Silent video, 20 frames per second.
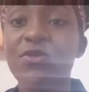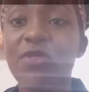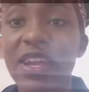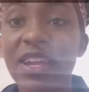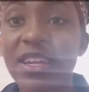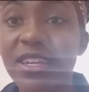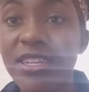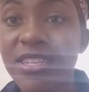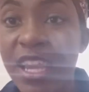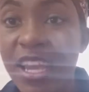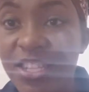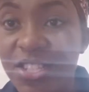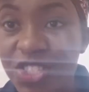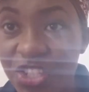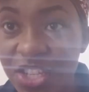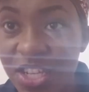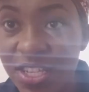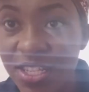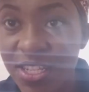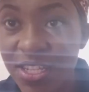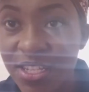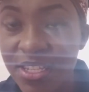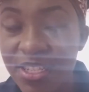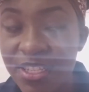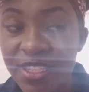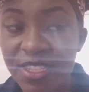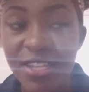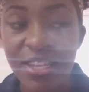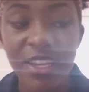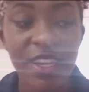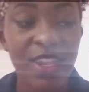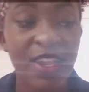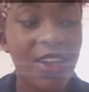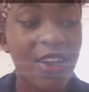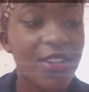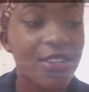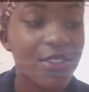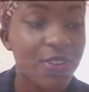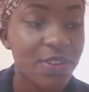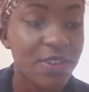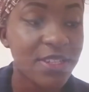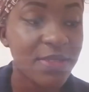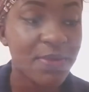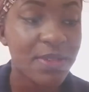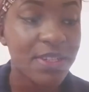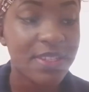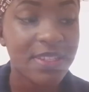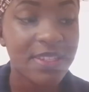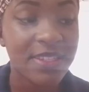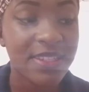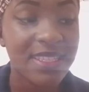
recognize Jesus on Christmas.